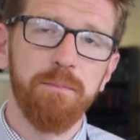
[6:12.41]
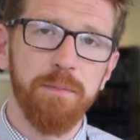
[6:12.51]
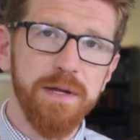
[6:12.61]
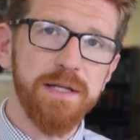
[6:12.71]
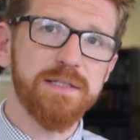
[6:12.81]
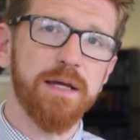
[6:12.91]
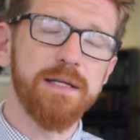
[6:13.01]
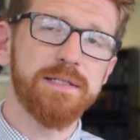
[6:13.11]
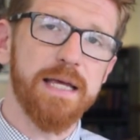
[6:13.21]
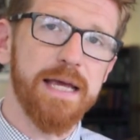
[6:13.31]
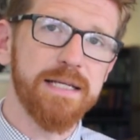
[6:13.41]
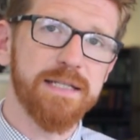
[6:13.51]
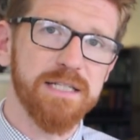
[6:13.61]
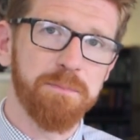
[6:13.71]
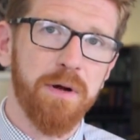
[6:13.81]
But media studies is
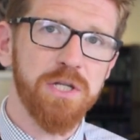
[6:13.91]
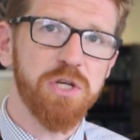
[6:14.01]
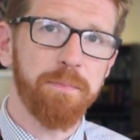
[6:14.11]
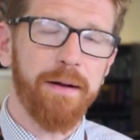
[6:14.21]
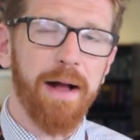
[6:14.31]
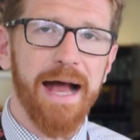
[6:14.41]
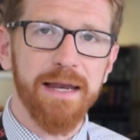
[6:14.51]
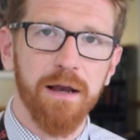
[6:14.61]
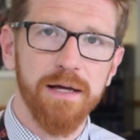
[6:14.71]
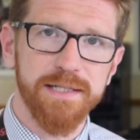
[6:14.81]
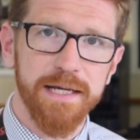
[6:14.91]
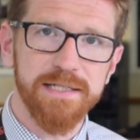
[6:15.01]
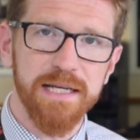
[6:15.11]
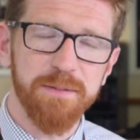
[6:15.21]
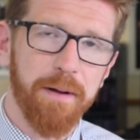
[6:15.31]
as much about analyzing
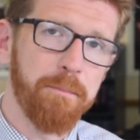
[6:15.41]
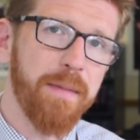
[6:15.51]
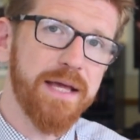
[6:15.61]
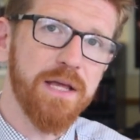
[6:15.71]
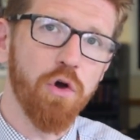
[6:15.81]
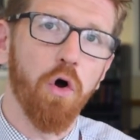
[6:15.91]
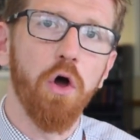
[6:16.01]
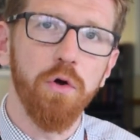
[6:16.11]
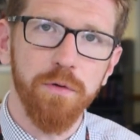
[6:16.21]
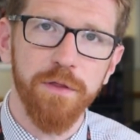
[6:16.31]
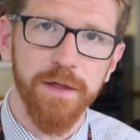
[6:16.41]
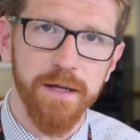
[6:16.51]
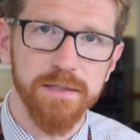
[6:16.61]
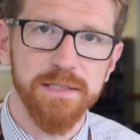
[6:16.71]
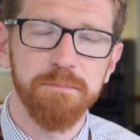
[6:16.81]
as it is about making your own
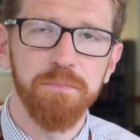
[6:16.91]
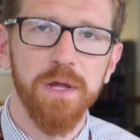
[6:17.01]
things.